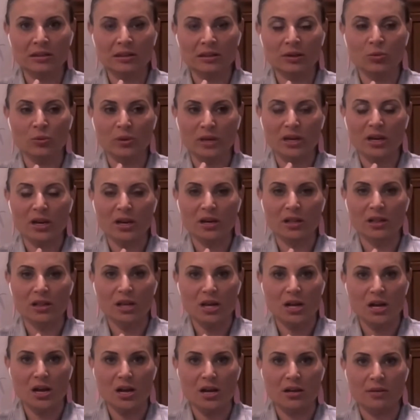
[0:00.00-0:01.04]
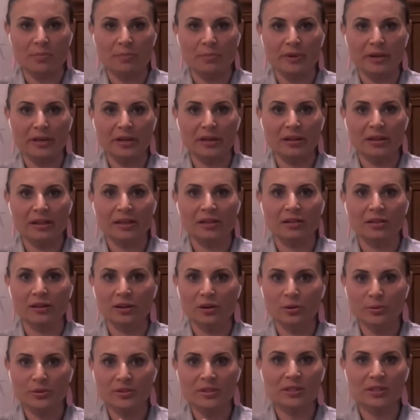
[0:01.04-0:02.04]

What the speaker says: like, we got along, but like there